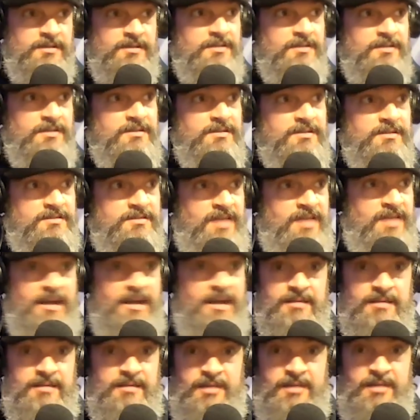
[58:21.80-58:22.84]
say
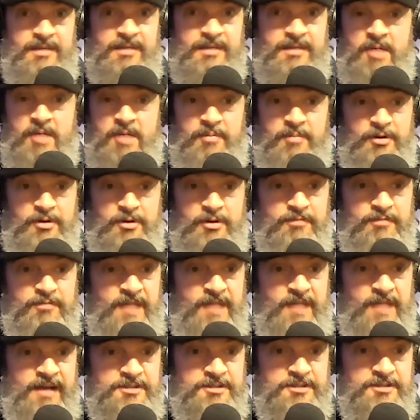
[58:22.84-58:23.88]
anything on my
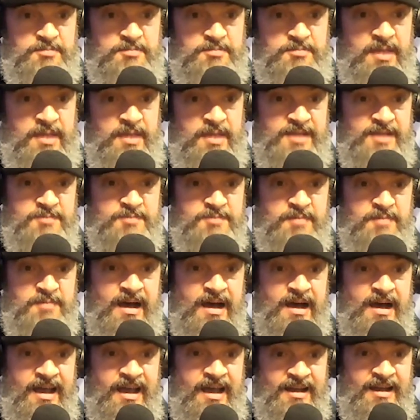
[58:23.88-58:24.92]
profile. She passed me
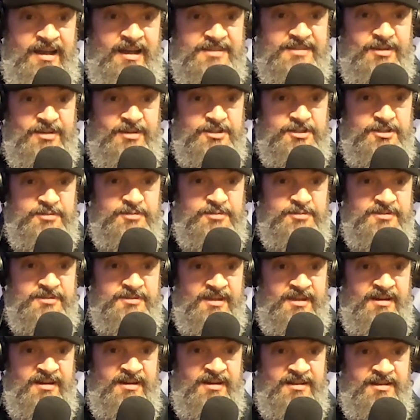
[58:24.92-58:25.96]
by and I saw she was
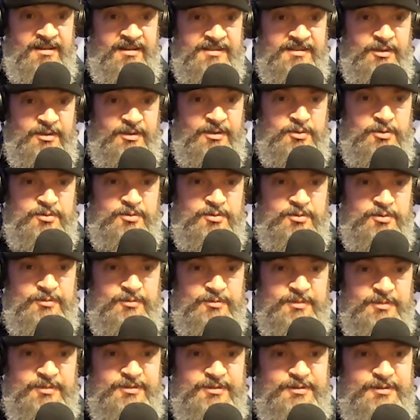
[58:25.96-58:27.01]
there and I was like, Ooh, let
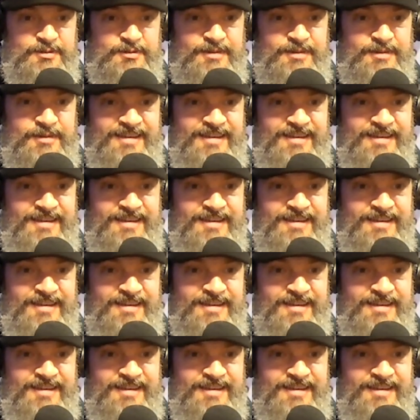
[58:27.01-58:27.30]
me see who that